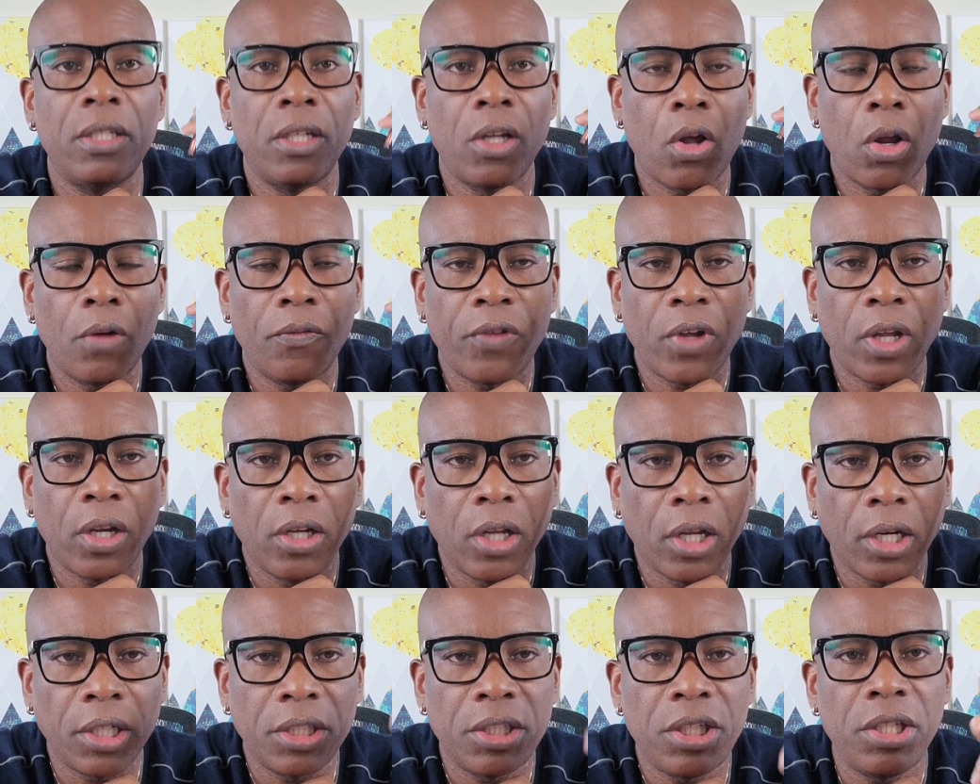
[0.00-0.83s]
Look out for a
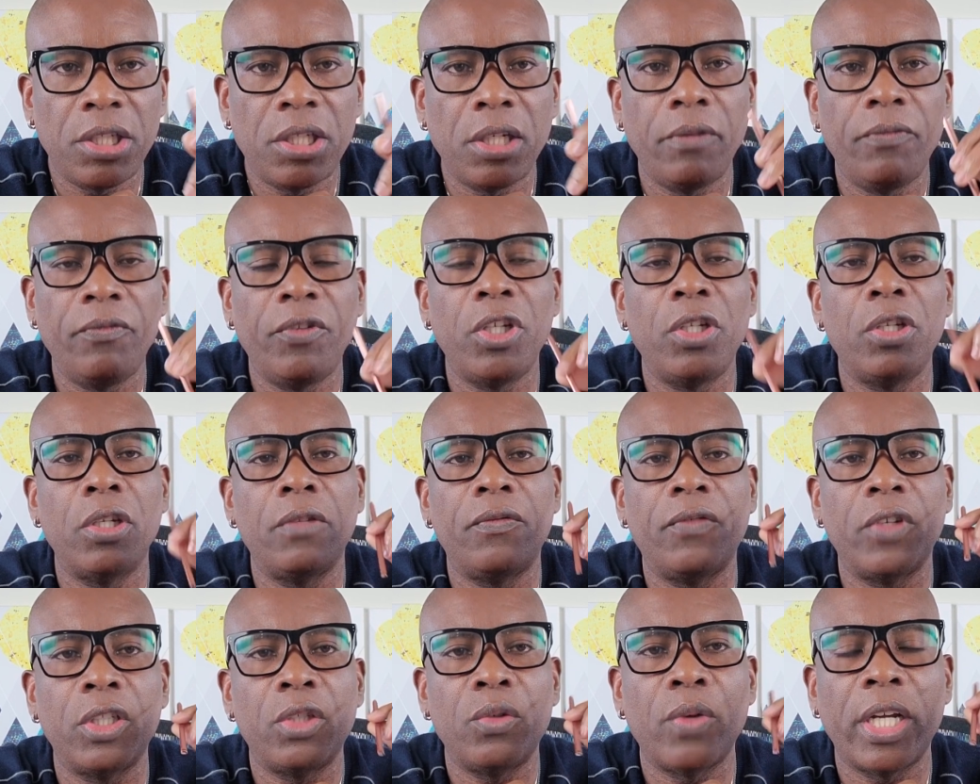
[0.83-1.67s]
lot of teaching
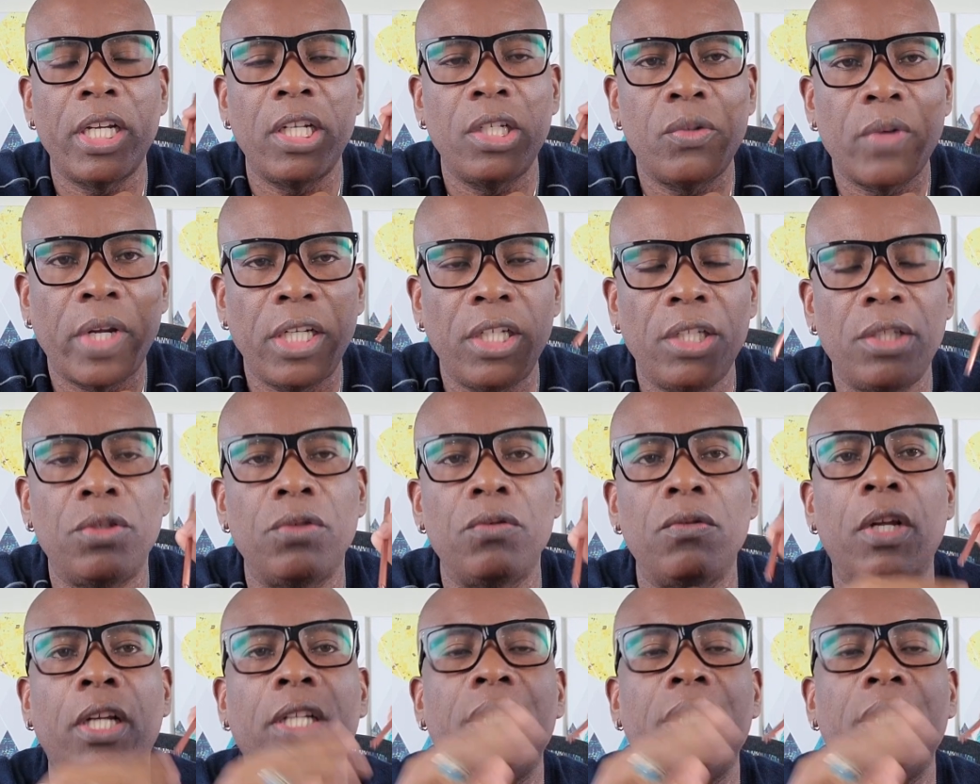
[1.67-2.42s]
videos for 2022.